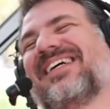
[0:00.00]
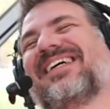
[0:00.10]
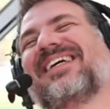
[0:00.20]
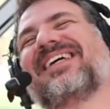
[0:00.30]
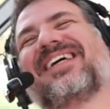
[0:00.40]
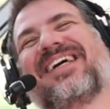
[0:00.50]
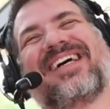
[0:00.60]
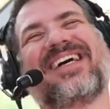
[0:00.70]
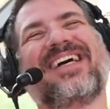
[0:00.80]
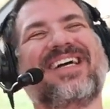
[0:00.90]

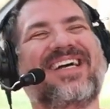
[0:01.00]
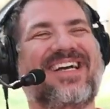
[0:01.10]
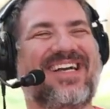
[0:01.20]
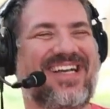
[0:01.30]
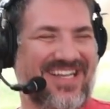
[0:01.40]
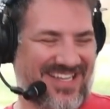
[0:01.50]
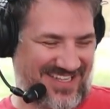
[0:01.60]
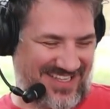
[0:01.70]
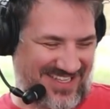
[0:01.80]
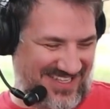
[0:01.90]

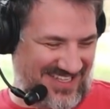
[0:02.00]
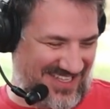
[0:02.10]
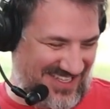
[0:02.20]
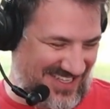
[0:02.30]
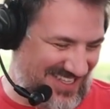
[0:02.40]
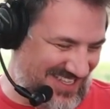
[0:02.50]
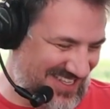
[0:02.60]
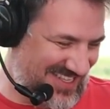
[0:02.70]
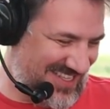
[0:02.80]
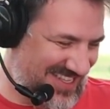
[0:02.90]

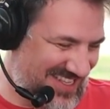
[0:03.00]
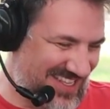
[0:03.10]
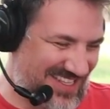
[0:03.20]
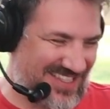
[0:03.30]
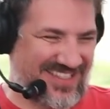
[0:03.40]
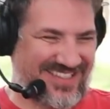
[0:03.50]
[no speech]